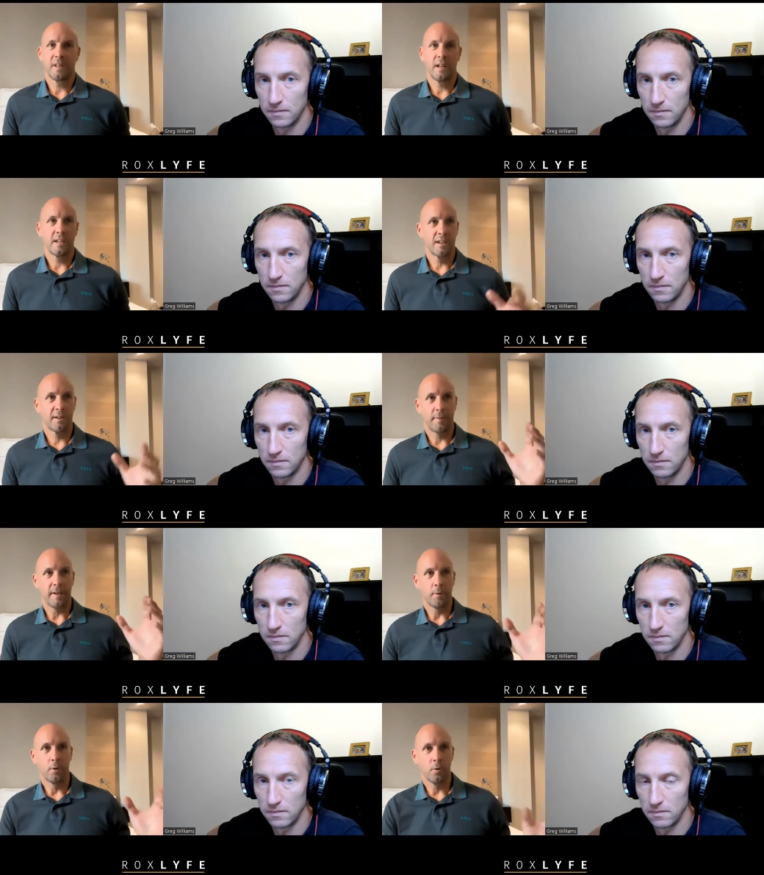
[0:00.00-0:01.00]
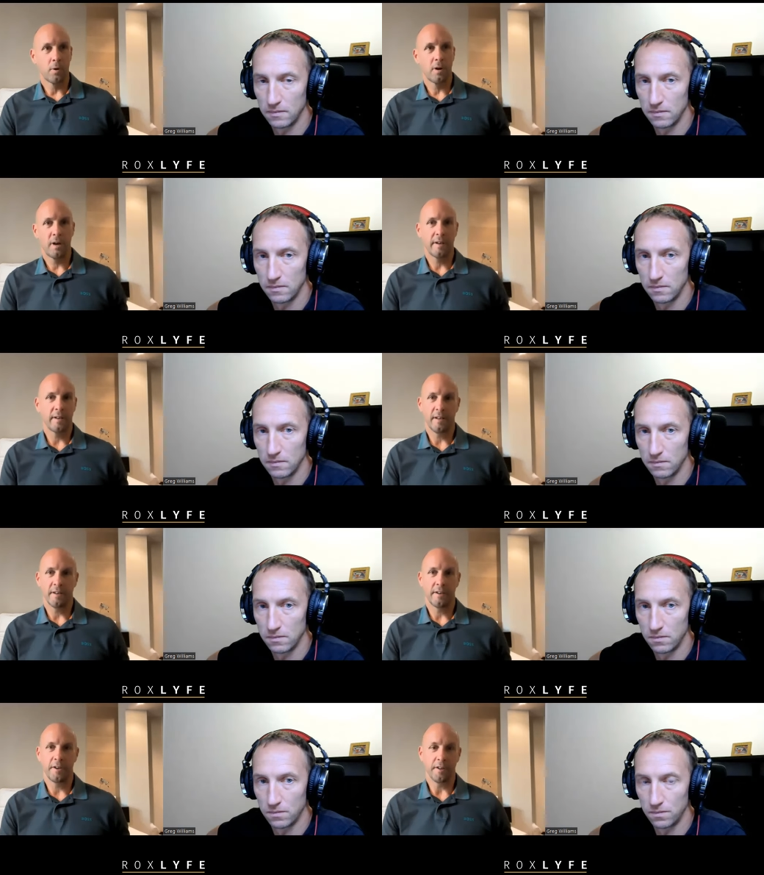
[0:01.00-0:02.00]
Speaker 1: There's a lot of people, you
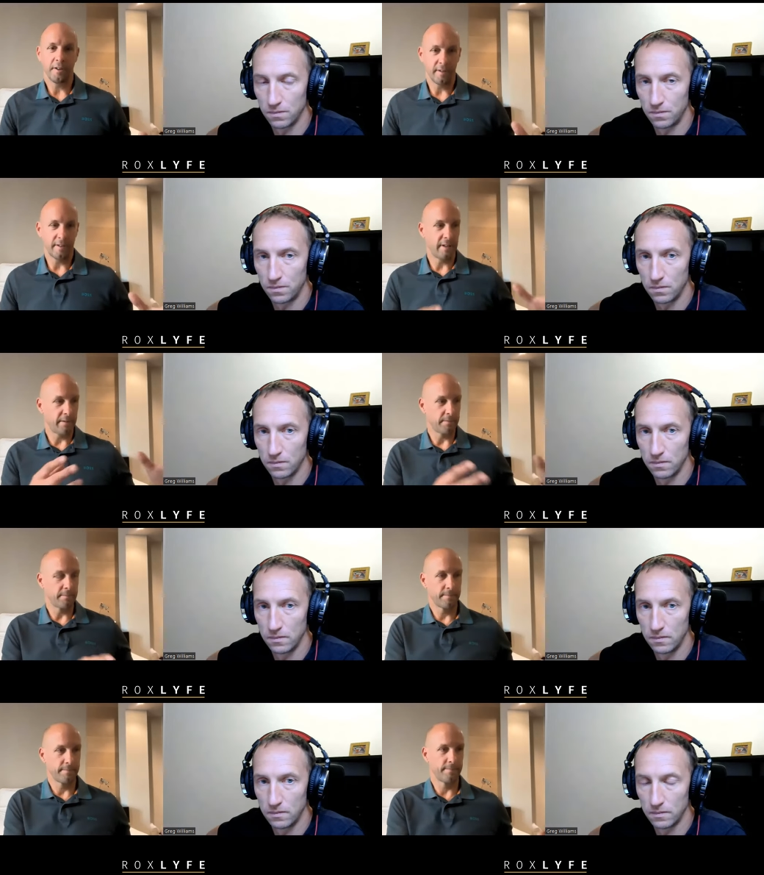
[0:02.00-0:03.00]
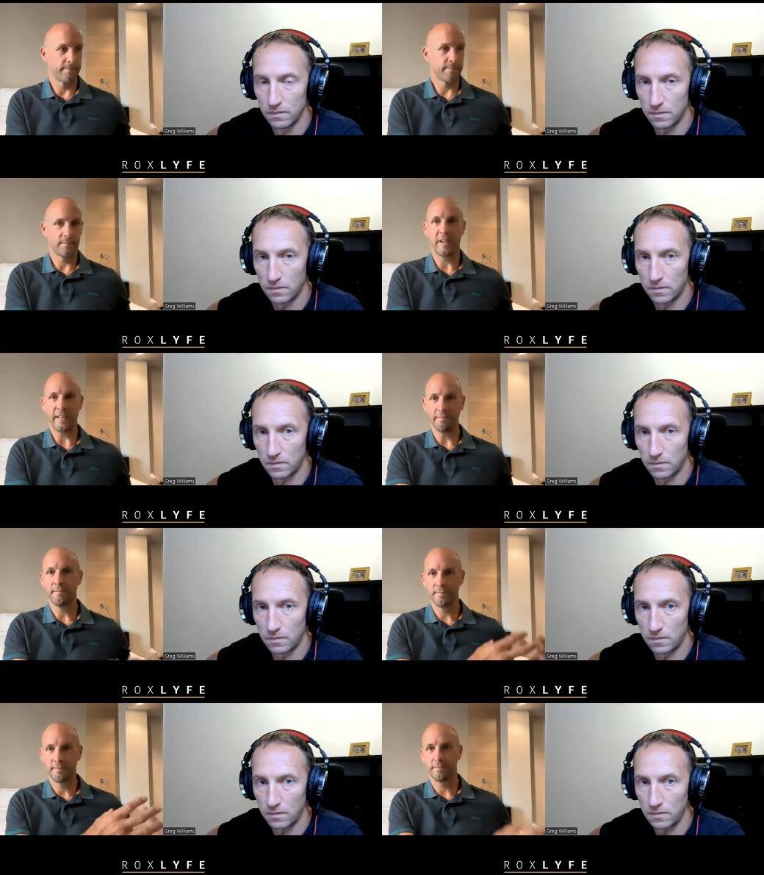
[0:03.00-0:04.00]
know, I know that they'll eat
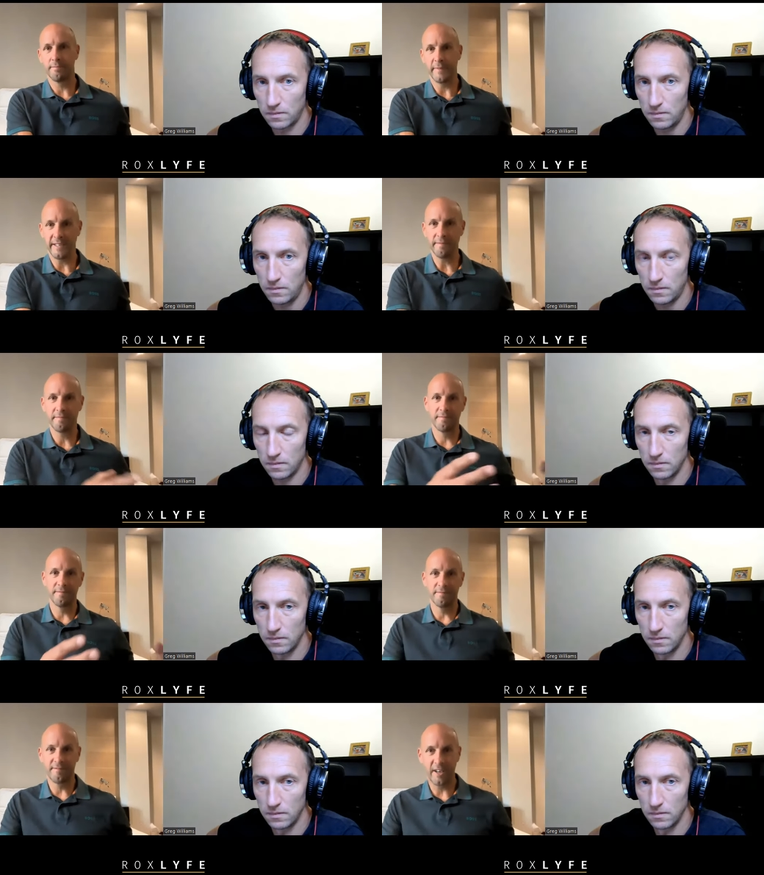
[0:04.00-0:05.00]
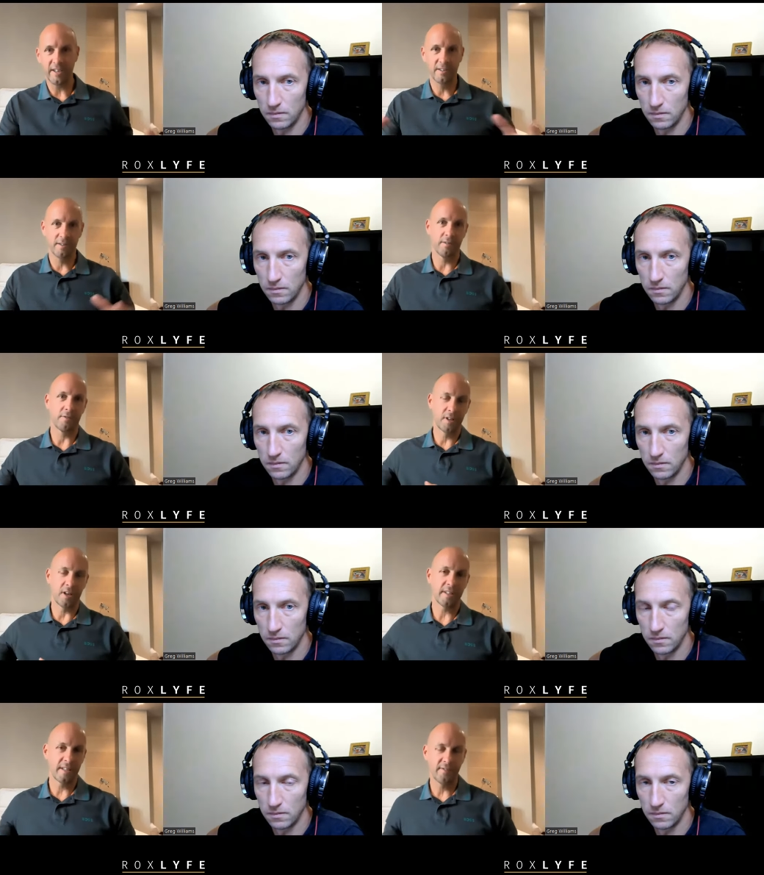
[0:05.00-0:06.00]
meat, fish, all
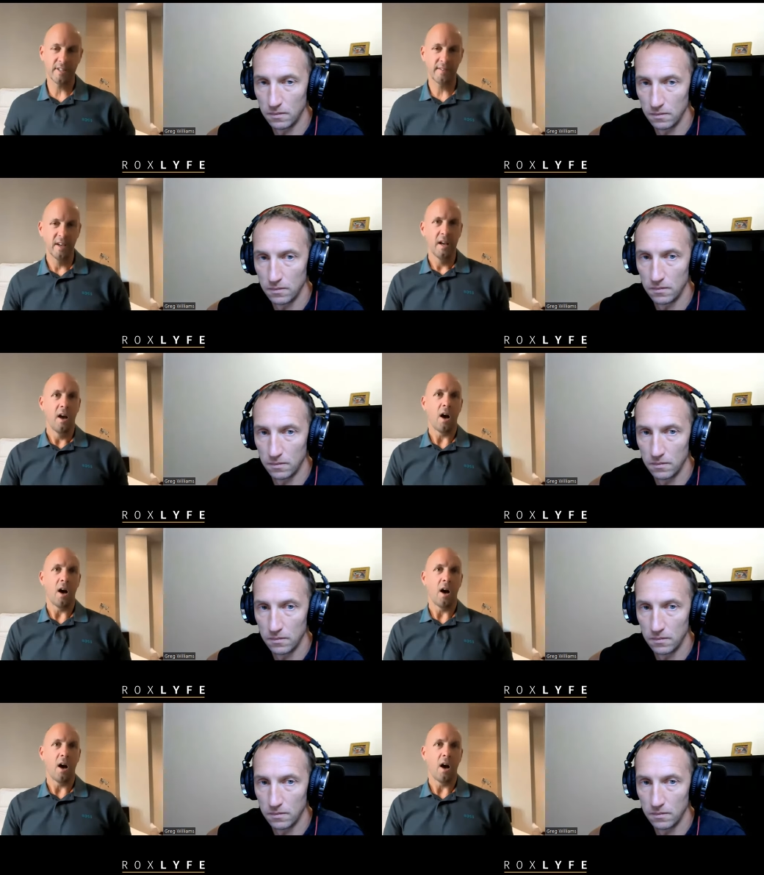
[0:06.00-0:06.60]
kinds of different stuff.